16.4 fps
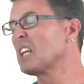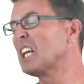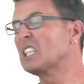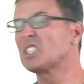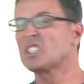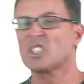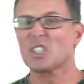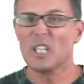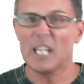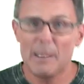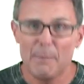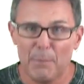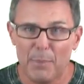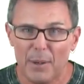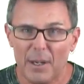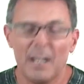
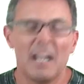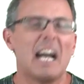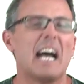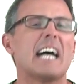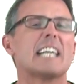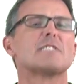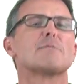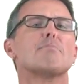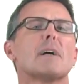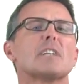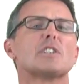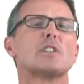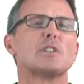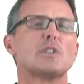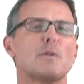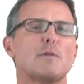Sleep as
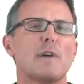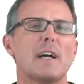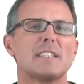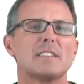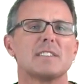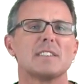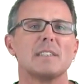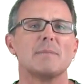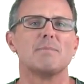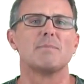much as you fancy.